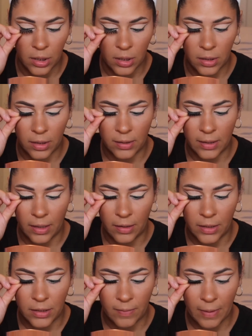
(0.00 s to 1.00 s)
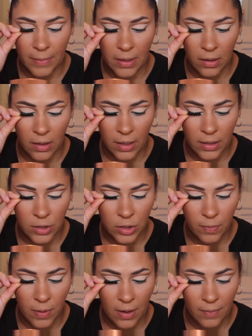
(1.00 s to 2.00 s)
look down into my mirror and just
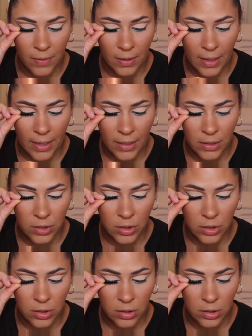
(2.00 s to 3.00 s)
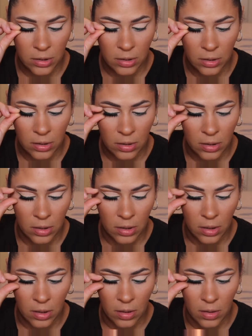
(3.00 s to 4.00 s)
pop the lash
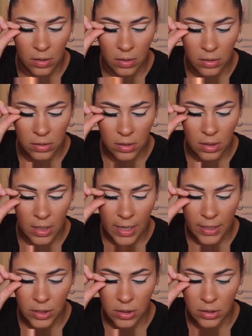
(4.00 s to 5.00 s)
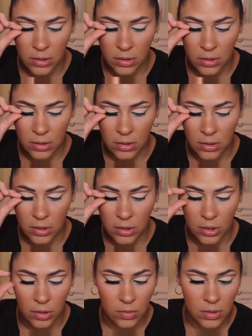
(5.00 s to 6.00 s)
onto the lashes. It's
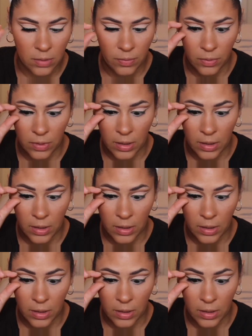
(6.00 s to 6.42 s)
so simple, you